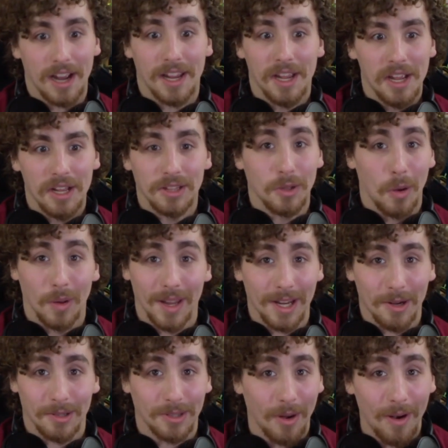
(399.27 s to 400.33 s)
don't let your
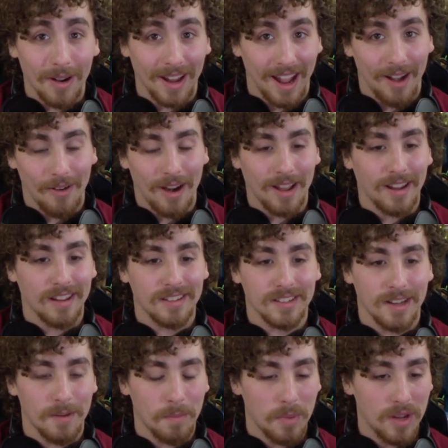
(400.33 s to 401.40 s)
dog out. I guess let
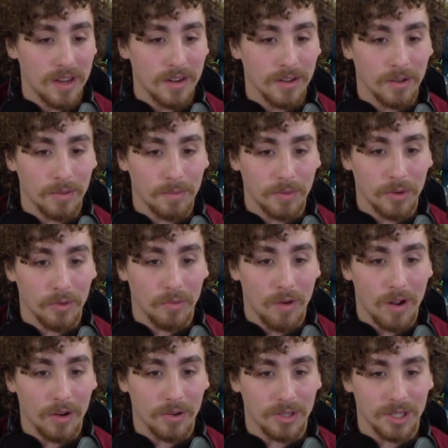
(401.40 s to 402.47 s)
him pee in your rug
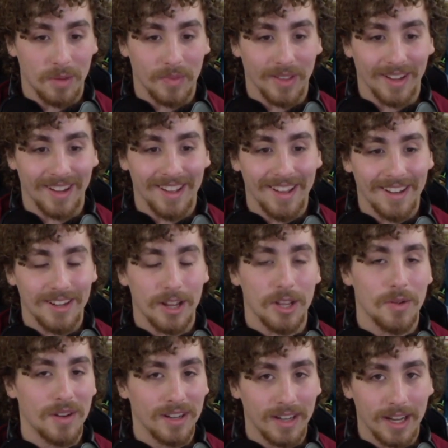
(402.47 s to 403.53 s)
or something. No, you
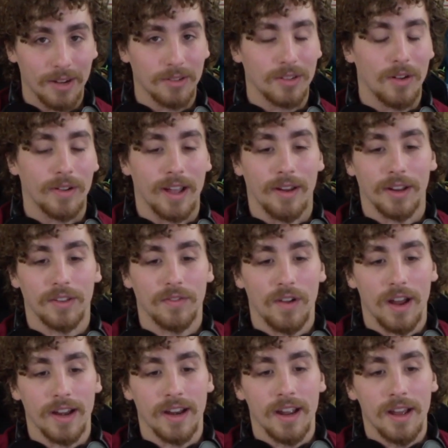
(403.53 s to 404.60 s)
can let your dog out. It's
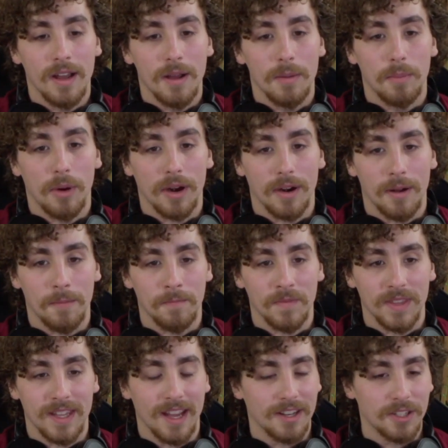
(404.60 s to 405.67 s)
fine. But,
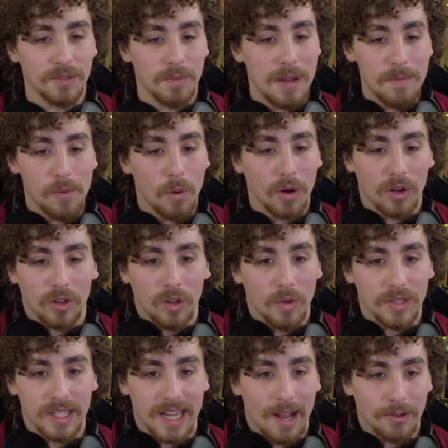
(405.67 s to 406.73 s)
yeah, just people are
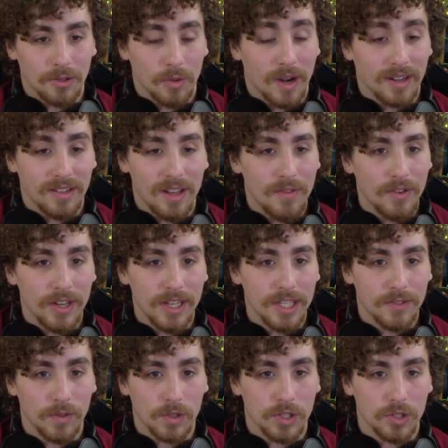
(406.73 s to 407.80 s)
closing outdoor activities
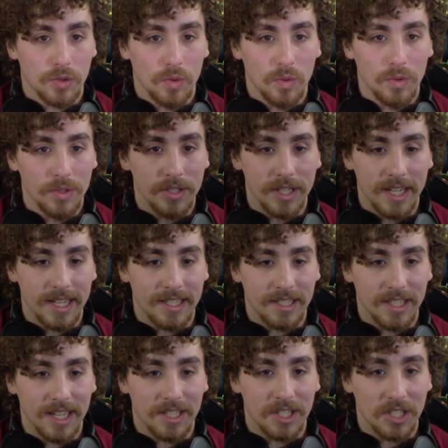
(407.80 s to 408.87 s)
for schools. It's
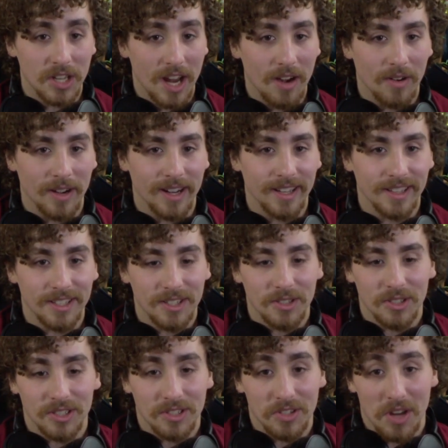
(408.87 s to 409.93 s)
scary. This is
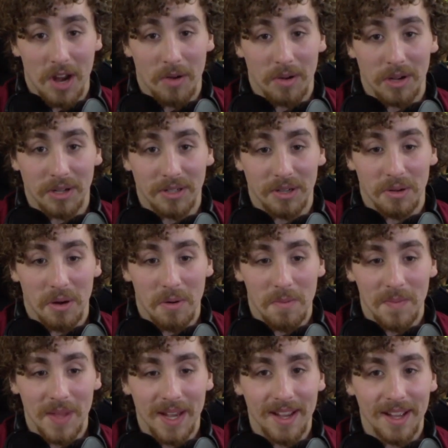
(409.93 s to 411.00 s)
scary, you know?
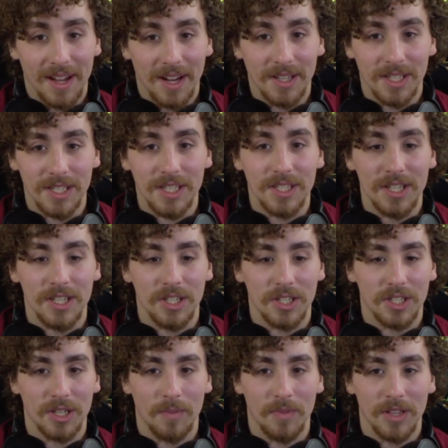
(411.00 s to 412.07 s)
Because this isn't just
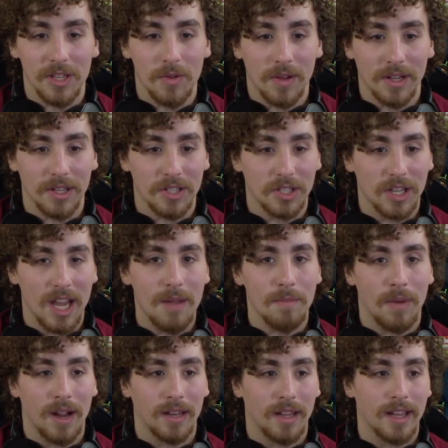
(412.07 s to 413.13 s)
something you can escape
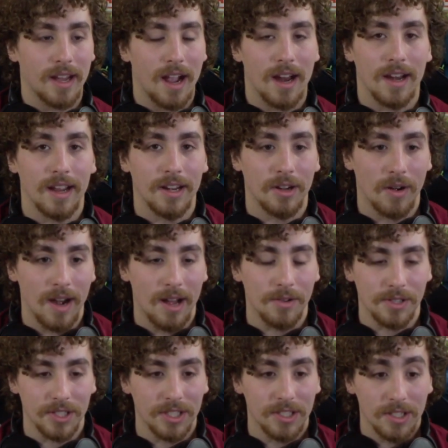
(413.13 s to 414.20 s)
by, like, hiding in your house.
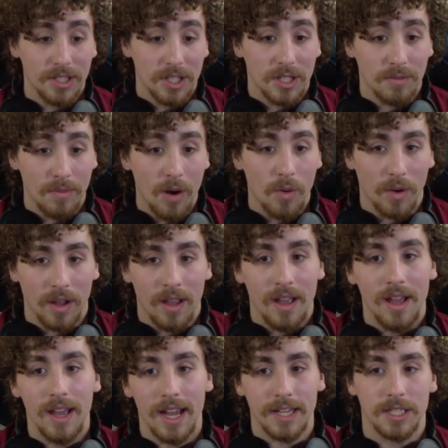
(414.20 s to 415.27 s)
This is smoke.
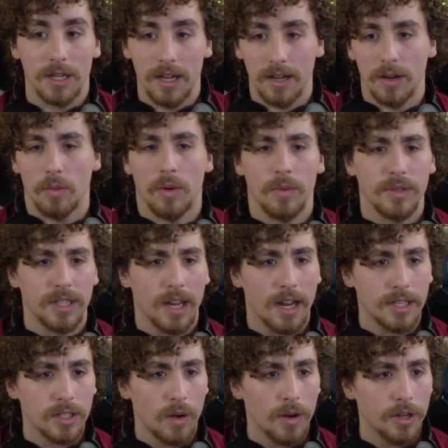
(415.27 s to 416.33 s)
What was it? I
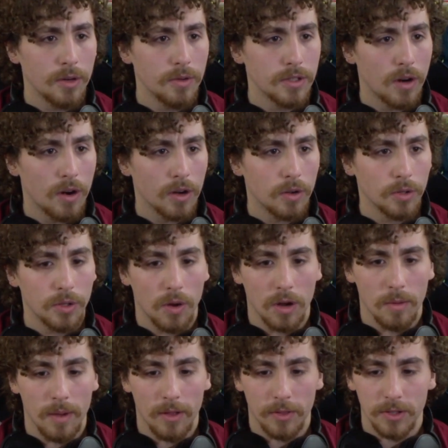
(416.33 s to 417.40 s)
saw a news article talk
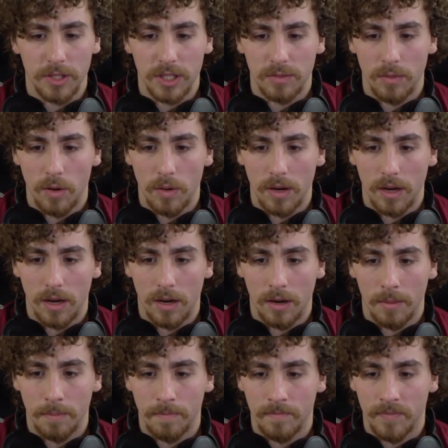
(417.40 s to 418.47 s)
about the smoke,
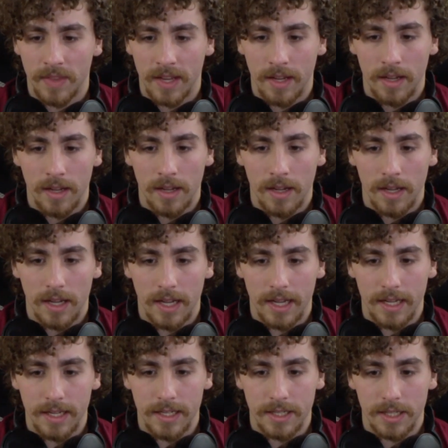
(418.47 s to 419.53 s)

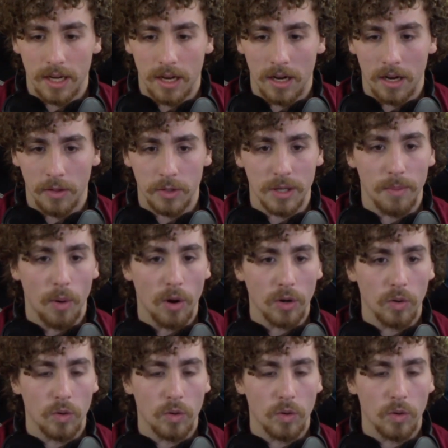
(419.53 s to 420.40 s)
there's a particle called